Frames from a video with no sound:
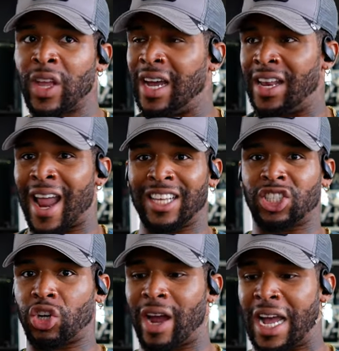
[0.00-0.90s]
nice
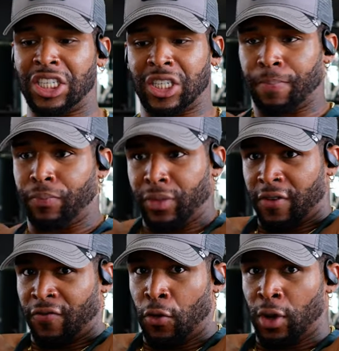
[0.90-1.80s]
stretch,
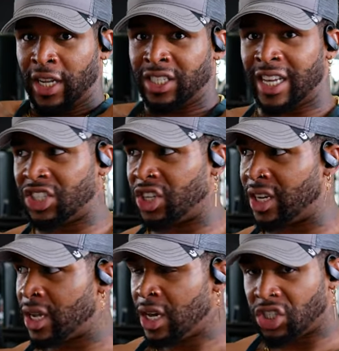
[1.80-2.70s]
full
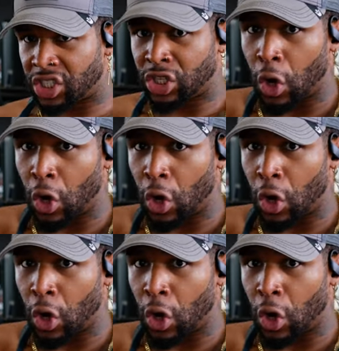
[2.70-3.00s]
extension, just to